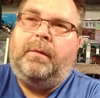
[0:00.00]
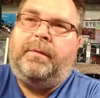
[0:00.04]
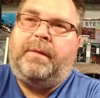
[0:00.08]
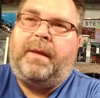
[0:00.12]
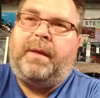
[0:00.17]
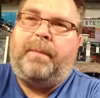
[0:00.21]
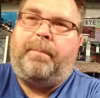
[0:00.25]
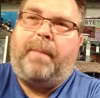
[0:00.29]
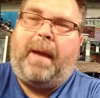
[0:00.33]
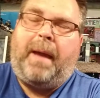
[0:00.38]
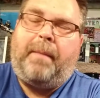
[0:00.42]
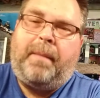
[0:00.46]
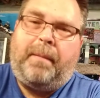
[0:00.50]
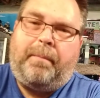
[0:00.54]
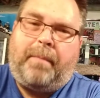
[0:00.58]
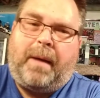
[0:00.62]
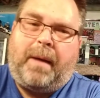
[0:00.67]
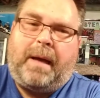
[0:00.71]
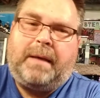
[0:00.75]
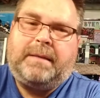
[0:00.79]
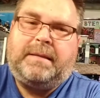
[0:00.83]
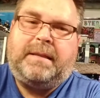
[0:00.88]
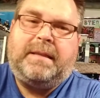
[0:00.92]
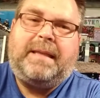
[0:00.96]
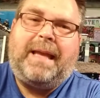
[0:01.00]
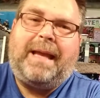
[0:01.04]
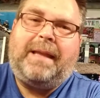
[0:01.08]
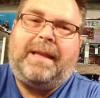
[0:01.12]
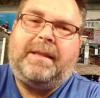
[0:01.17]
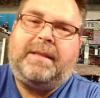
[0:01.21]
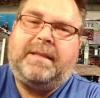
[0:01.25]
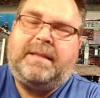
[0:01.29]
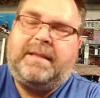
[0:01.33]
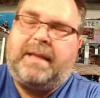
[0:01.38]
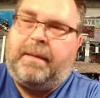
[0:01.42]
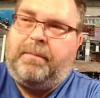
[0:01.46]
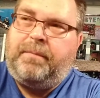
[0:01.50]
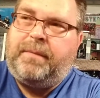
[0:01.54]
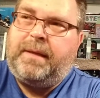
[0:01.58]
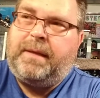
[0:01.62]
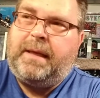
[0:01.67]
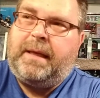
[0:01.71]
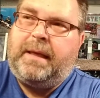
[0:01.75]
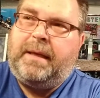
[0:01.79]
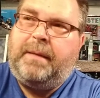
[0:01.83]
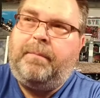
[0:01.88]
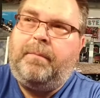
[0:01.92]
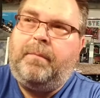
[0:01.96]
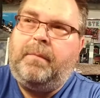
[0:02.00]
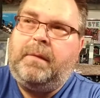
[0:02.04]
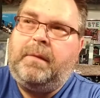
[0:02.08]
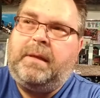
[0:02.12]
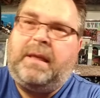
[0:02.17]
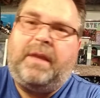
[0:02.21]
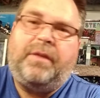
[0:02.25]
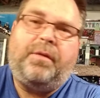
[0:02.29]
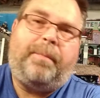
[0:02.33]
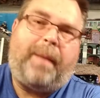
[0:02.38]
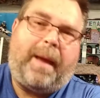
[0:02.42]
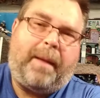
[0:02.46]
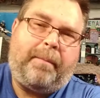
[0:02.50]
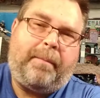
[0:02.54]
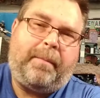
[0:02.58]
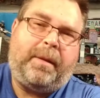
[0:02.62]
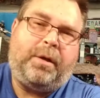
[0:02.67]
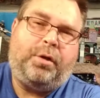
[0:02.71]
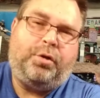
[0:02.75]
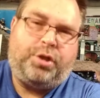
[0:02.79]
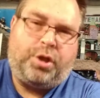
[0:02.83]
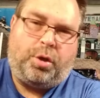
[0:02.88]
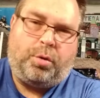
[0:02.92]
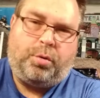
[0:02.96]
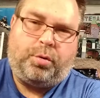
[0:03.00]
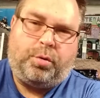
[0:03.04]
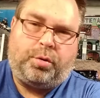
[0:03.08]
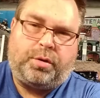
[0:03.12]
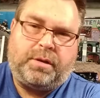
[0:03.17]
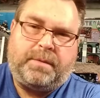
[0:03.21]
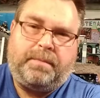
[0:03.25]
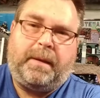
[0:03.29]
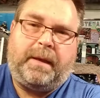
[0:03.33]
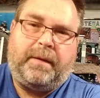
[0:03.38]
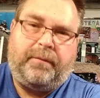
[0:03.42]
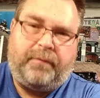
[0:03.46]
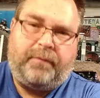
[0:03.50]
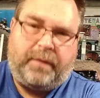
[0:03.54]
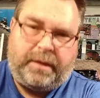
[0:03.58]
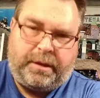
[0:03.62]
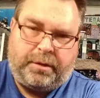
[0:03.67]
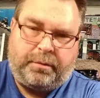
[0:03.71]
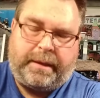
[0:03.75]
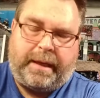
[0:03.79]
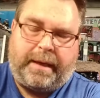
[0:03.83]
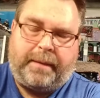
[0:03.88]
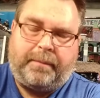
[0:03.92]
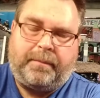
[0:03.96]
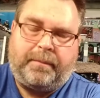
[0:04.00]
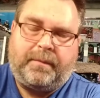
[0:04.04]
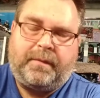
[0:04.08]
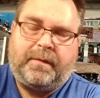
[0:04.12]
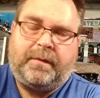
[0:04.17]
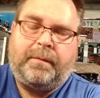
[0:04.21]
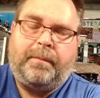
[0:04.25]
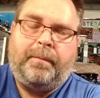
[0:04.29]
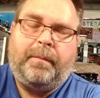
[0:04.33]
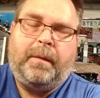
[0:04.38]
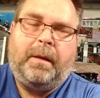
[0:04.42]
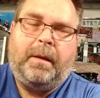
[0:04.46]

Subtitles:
the Batman boxes had the same thing, either Batman or Jokers playing video games.